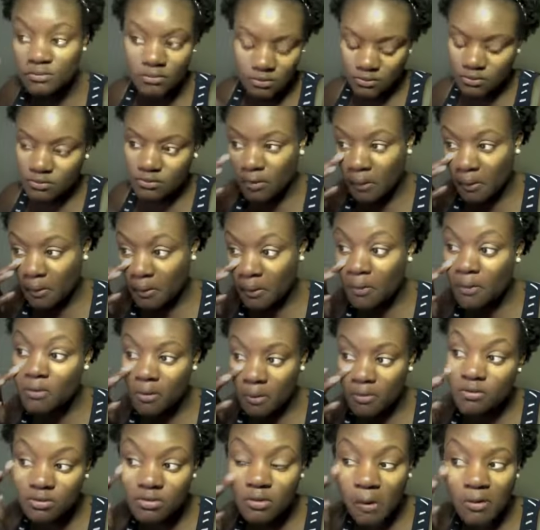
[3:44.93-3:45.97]
the areas
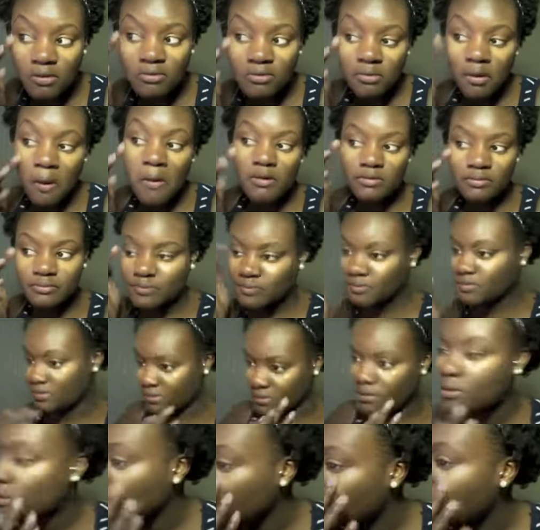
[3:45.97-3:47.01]
where I want
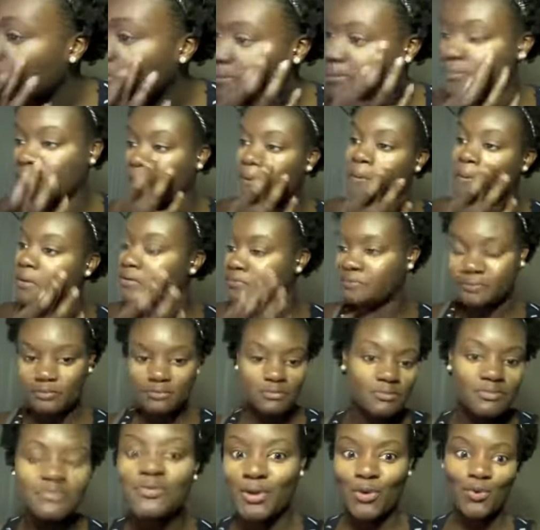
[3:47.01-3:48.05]
it. And then I
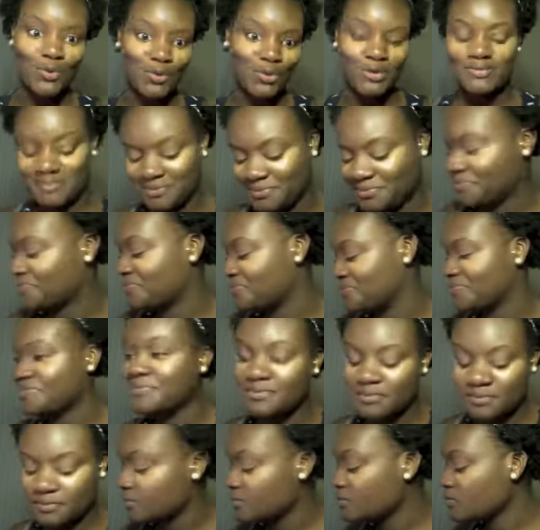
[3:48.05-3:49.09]
will be going in with
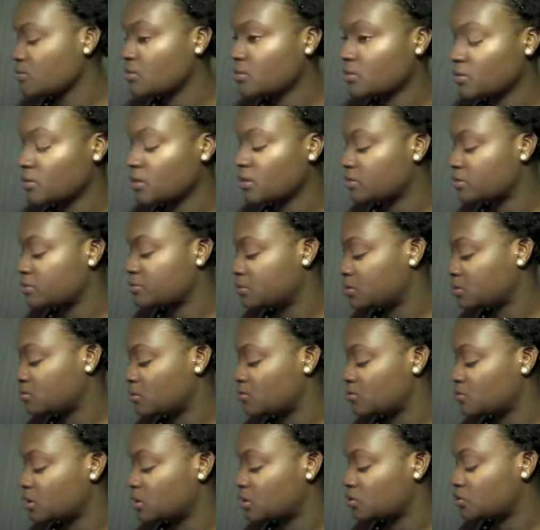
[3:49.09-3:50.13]
my Sedona
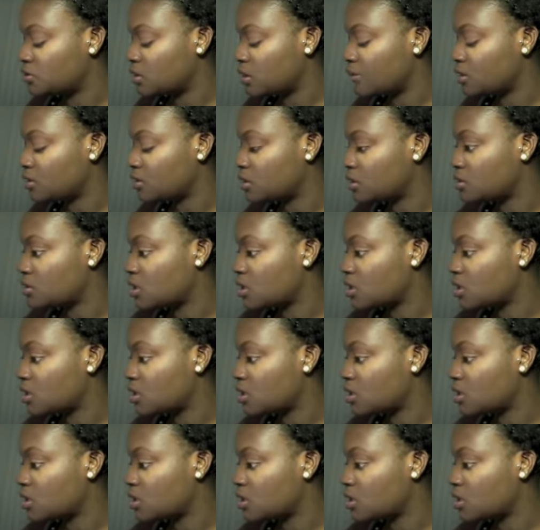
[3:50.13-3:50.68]
lace brush.